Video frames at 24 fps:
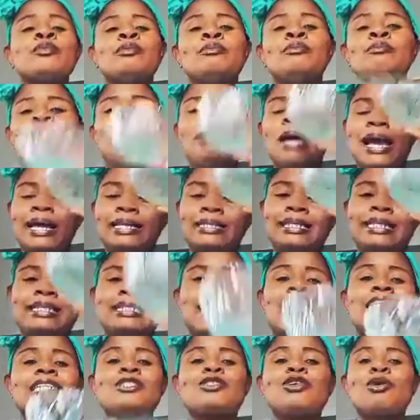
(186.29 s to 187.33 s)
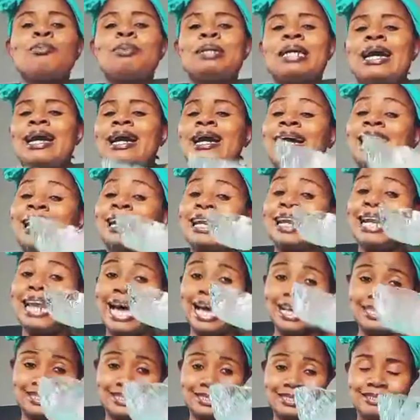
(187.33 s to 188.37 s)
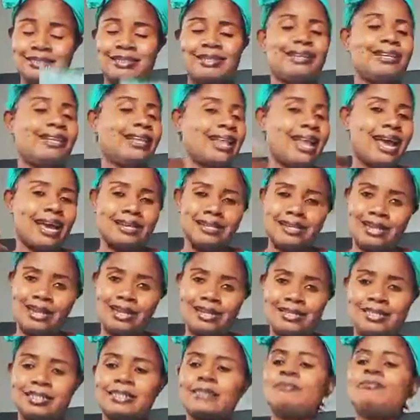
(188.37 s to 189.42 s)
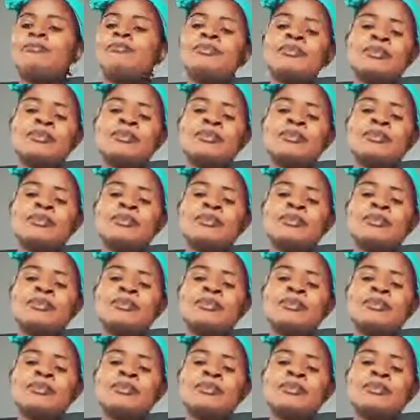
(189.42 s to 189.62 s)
but it has to be glass like this.